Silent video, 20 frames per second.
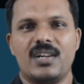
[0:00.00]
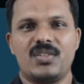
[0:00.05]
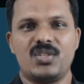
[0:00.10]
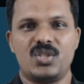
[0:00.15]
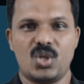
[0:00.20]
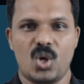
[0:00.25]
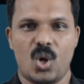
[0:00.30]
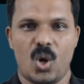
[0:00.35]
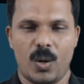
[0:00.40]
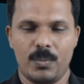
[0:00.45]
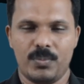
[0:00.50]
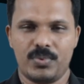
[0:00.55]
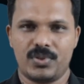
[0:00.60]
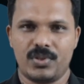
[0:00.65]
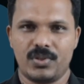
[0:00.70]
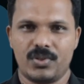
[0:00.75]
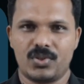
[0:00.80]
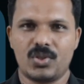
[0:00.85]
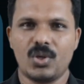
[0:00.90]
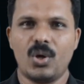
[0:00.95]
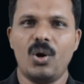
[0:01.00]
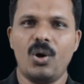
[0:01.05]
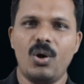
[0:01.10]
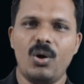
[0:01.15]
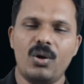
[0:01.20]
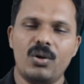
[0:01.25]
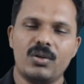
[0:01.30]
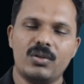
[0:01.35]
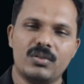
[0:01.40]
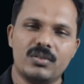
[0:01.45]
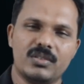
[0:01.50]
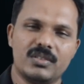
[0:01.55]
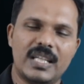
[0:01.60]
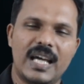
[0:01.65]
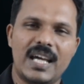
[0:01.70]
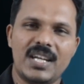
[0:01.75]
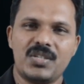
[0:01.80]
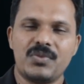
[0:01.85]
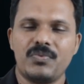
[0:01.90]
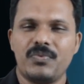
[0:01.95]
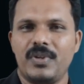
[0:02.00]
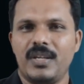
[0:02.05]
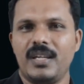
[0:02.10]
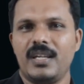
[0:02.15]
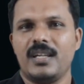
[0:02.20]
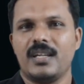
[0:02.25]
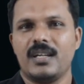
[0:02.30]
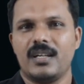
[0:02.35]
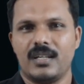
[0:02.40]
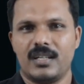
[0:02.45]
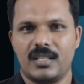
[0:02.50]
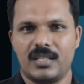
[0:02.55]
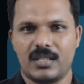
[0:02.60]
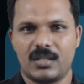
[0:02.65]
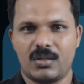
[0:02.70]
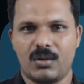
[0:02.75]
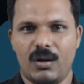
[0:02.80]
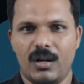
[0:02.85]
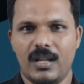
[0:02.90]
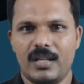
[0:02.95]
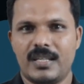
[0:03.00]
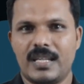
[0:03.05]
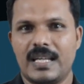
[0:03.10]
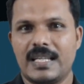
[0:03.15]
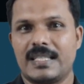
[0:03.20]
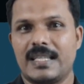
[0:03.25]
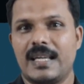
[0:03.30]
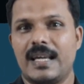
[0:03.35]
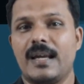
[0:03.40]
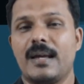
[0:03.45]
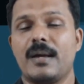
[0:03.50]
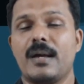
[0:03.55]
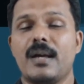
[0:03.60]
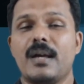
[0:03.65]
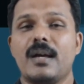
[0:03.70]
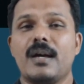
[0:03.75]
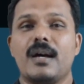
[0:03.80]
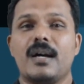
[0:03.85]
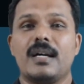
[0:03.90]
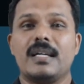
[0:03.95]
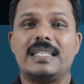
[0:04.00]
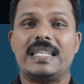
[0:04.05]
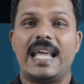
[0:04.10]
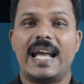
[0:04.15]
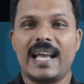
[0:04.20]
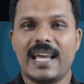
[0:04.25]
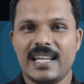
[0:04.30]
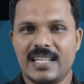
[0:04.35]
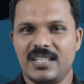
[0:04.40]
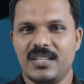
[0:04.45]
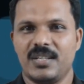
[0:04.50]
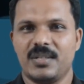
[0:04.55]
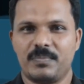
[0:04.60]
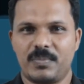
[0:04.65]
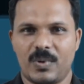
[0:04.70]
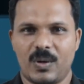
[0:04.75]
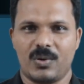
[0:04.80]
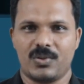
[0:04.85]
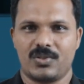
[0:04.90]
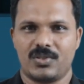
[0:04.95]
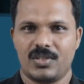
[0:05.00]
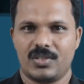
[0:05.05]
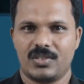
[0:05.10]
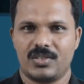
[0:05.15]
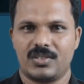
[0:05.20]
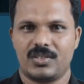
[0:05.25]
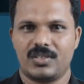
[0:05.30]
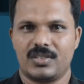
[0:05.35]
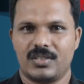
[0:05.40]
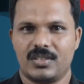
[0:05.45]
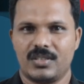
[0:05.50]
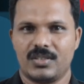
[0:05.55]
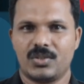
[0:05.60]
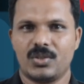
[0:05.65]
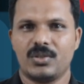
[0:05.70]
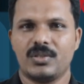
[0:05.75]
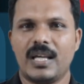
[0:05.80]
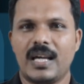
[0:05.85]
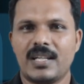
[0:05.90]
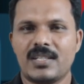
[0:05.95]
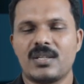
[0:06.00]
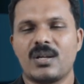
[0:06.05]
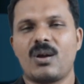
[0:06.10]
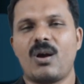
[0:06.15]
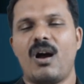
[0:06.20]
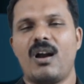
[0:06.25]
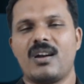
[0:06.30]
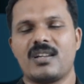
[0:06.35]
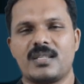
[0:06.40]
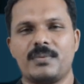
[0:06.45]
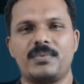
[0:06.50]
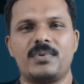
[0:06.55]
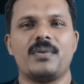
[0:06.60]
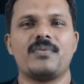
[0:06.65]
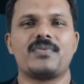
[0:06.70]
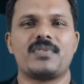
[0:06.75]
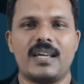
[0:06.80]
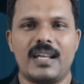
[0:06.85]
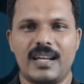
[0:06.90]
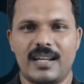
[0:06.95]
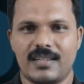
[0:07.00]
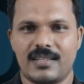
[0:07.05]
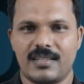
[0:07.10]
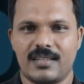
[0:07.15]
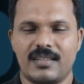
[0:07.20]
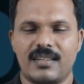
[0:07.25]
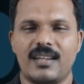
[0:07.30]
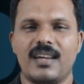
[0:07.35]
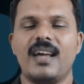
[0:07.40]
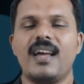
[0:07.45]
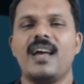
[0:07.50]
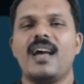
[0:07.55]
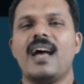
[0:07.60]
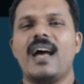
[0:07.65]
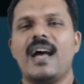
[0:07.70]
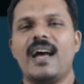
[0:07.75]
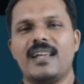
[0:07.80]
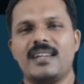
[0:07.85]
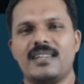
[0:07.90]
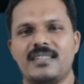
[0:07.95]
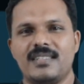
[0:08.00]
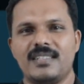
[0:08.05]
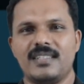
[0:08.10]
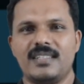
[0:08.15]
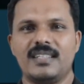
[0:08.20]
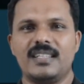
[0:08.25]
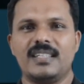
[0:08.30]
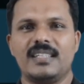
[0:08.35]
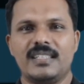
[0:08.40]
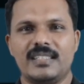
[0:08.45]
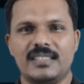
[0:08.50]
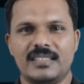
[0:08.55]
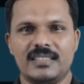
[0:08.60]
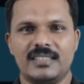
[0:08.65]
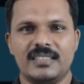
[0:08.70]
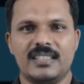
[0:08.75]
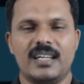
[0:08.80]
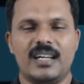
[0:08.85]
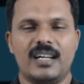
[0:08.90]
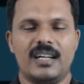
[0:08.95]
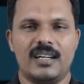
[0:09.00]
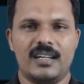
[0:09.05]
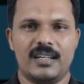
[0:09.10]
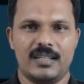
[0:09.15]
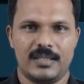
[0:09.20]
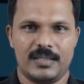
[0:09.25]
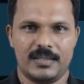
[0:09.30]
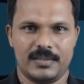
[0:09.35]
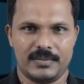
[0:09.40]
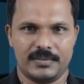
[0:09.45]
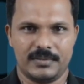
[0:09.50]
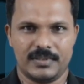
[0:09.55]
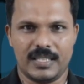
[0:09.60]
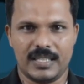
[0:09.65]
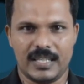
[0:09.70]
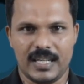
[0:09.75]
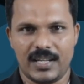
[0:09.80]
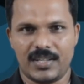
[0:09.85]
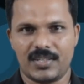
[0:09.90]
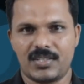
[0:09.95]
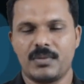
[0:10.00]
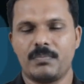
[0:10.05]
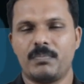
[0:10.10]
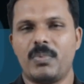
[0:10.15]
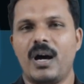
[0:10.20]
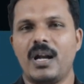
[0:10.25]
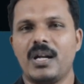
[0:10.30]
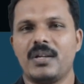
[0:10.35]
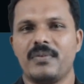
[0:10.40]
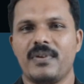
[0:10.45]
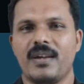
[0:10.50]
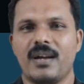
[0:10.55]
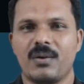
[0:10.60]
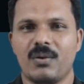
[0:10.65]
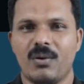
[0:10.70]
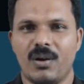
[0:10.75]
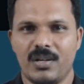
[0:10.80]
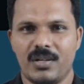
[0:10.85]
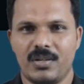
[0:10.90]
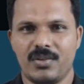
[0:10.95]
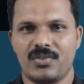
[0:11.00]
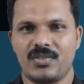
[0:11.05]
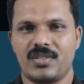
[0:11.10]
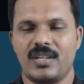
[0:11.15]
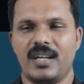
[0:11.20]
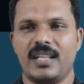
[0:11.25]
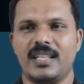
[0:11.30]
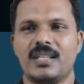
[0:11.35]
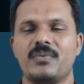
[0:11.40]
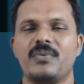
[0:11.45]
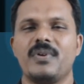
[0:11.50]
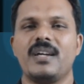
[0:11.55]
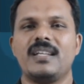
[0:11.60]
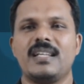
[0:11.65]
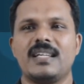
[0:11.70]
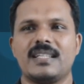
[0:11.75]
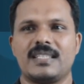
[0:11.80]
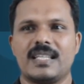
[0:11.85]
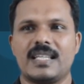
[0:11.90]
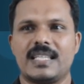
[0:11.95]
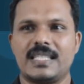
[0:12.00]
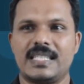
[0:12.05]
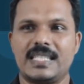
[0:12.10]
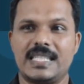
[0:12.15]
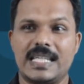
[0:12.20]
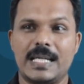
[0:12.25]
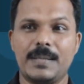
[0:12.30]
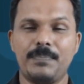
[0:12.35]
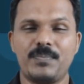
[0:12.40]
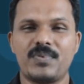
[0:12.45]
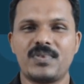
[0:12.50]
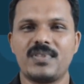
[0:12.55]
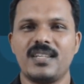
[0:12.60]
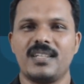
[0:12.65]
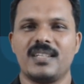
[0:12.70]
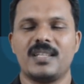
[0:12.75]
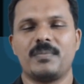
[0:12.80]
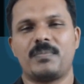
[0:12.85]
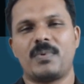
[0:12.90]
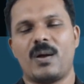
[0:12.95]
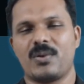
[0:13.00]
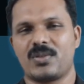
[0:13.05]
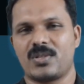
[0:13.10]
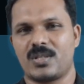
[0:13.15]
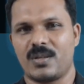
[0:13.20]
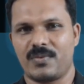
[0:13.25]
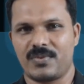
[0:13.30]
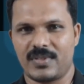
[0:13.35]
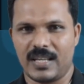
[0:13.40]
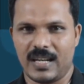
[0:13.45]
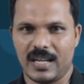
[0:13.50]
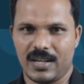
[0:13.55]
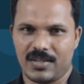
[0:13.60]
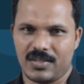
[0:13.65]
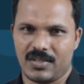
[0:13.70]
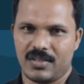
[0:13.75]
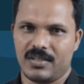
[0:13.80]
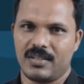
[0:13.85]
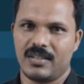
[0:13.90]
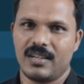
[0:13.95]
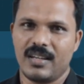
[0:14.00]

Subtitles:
jobs. So, that we call it as a negative process. So, that is the concept of selection. And in the next part, we are going to study the various steps in the process of selection.